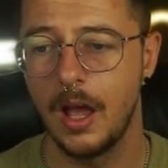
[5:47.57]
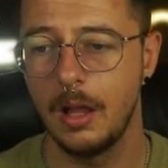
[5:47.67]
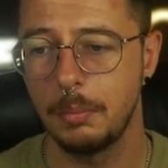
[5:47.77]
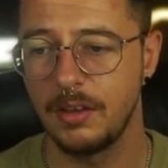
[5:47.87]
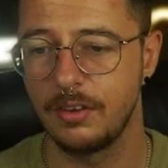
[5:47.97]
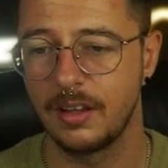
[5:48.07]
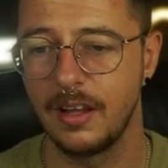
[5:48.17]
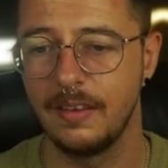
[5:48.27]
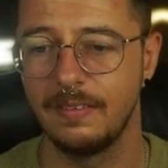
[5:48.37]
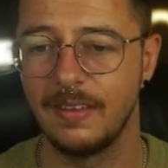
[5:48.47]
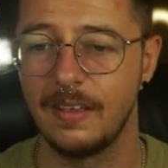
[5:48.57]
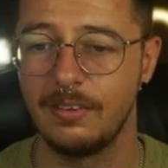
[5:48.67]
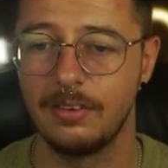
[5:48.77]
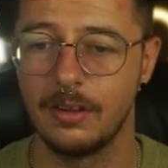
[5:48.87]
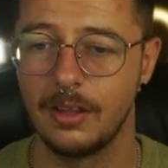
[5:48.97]
And basically
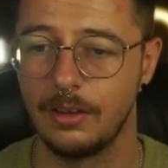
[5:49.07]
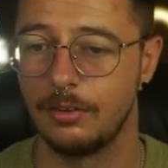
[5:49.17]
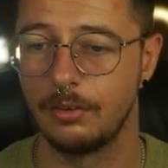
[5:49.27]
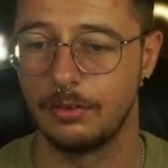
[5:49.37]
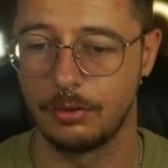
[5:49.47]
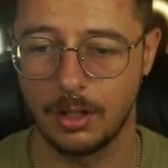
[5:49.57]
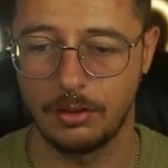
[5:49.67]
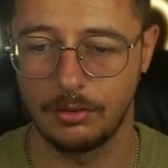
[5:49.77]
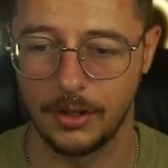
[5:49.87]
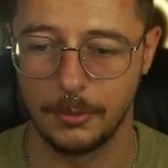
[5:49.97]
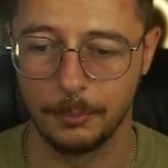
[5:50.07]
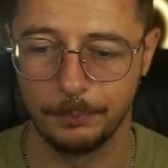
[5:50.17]
this is the strategy.